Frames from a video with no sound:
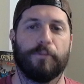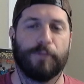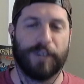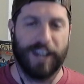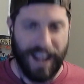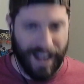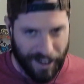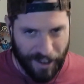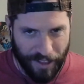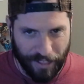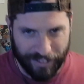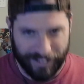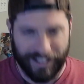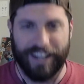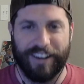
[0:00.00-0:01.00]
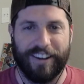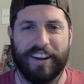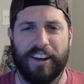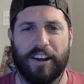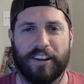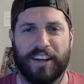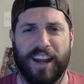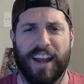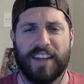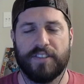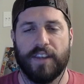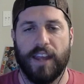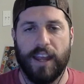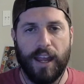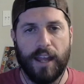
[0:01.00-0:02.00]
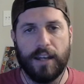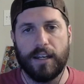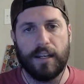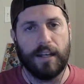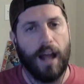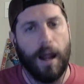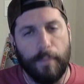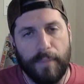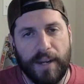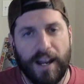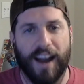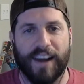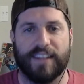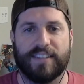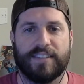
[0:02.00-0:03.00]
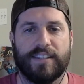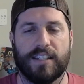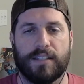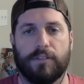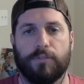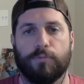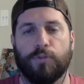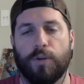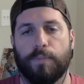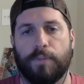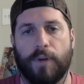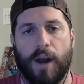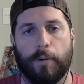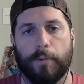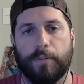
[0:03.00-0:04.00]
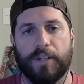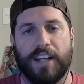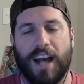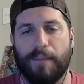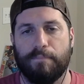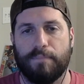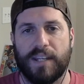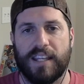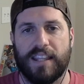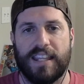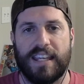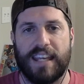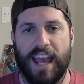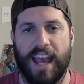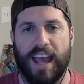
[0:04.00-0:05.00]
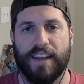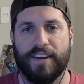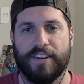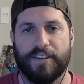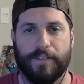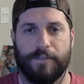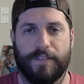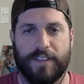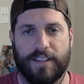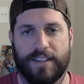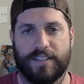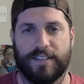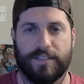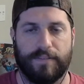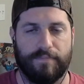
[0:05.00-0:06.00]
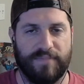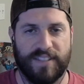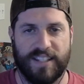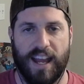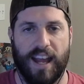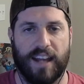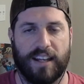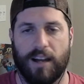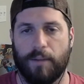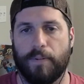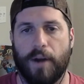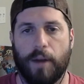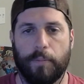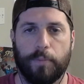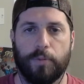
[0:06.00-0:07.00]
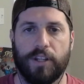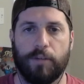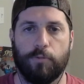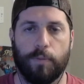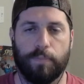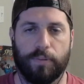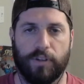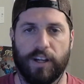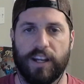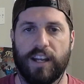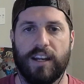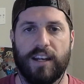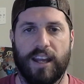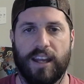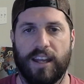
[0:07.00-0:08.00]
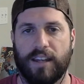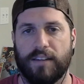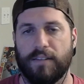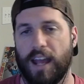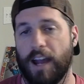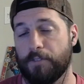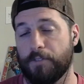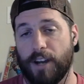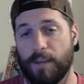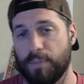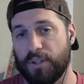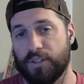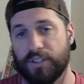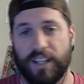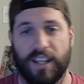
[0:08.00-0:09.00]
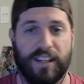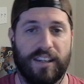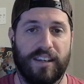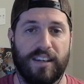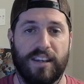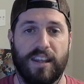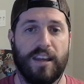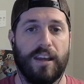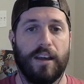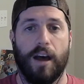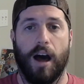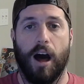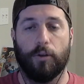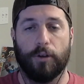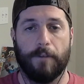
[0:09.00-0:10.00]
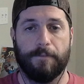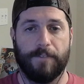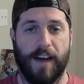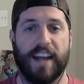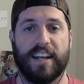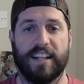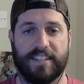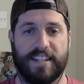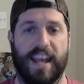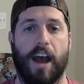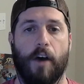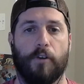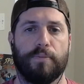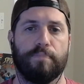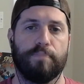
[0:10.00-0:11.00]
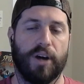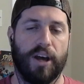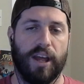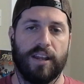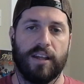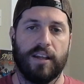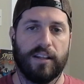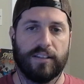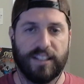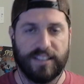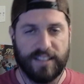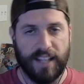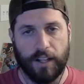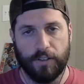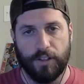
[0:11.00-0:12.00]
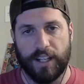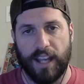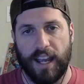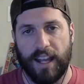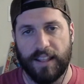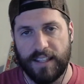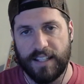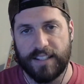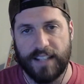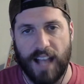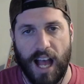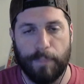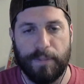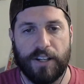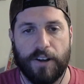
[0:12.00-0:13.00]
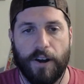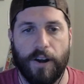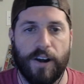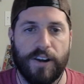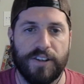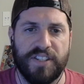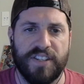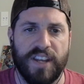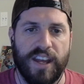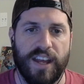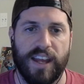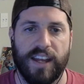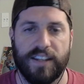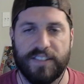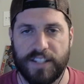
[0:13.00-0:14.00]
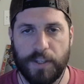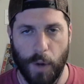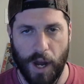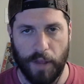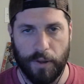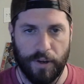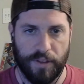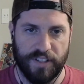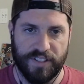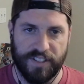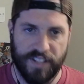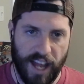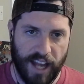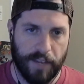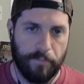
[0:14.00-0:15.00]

We're going to add another layer here, guys. And I'm going to be honest, this will probably not be the end of this deck. I probably will play it, and after I build it, and I'll refine it down. But let's take a look at these copy cards and see why they're in this deck.